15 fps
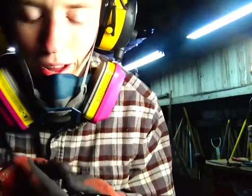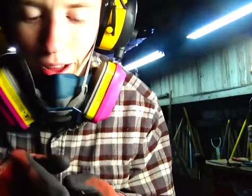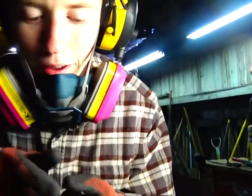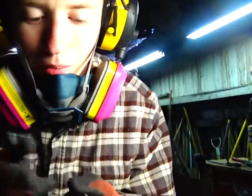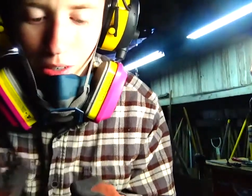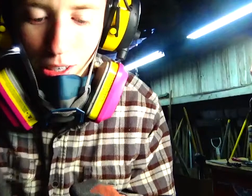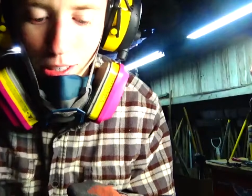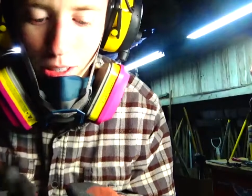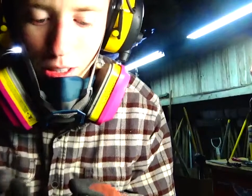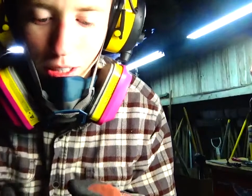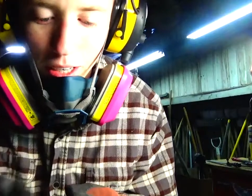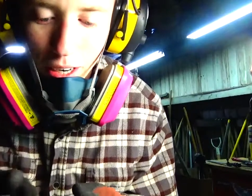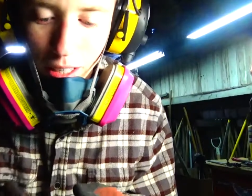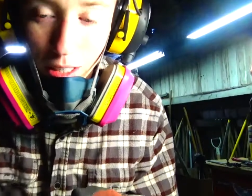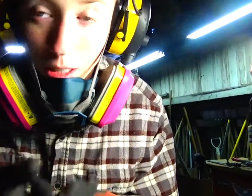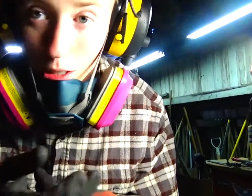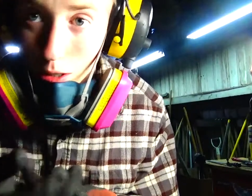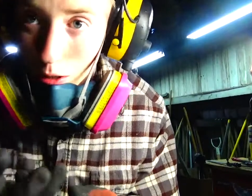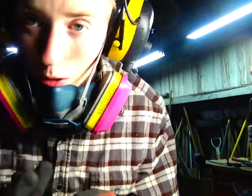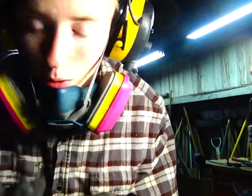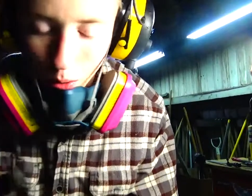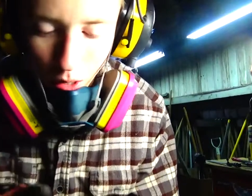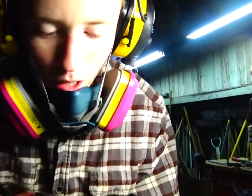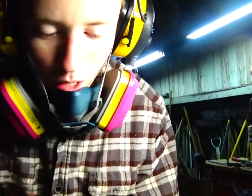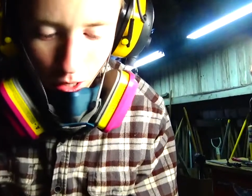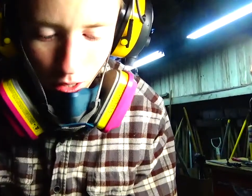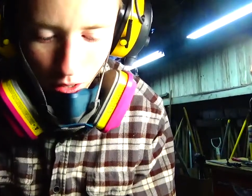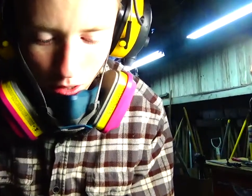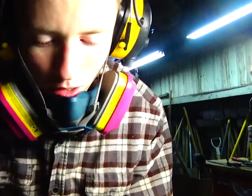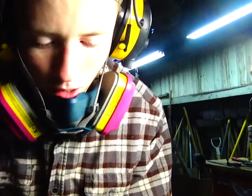have another side to do.
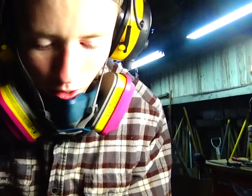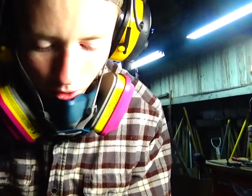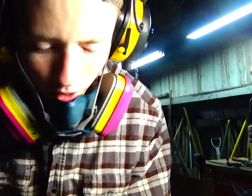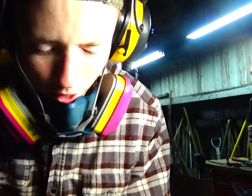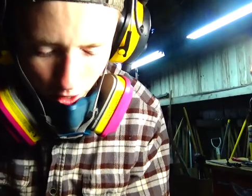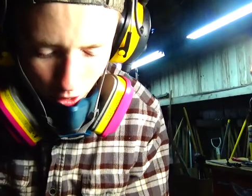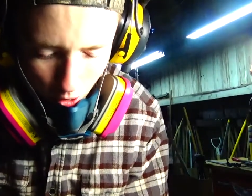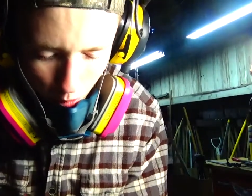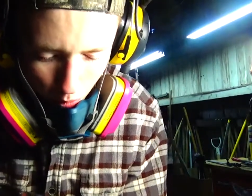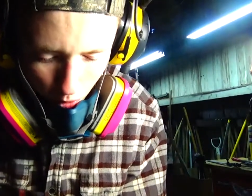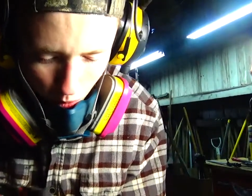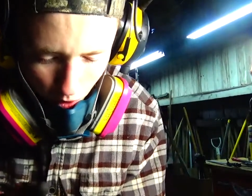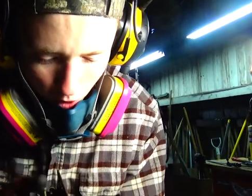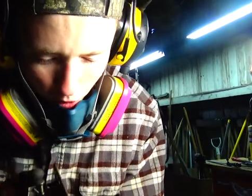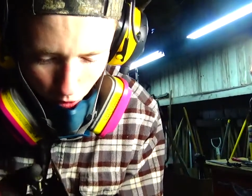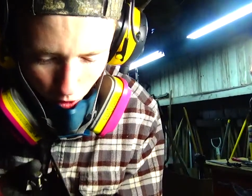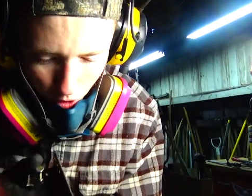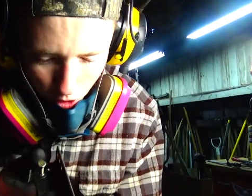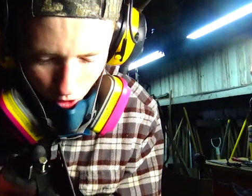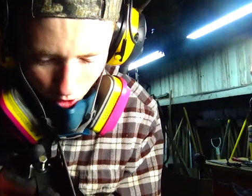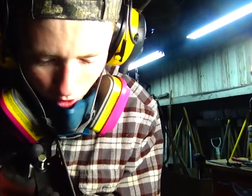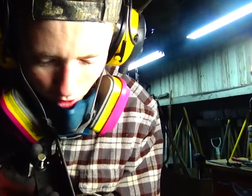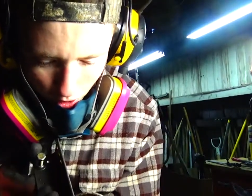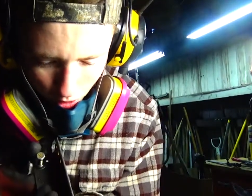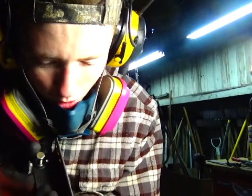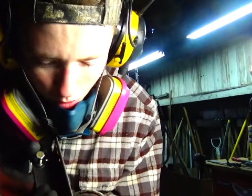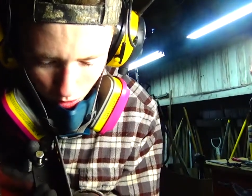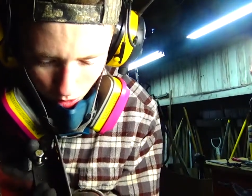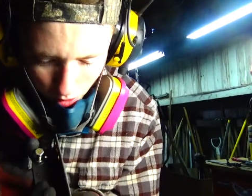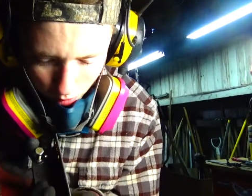So that's gonna be really fun trying to get
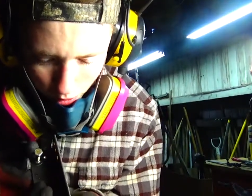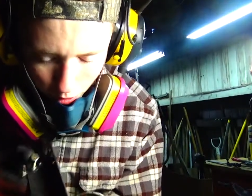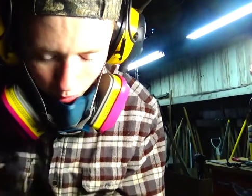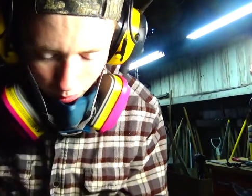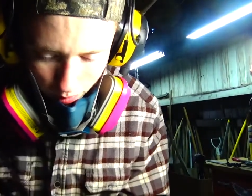those even.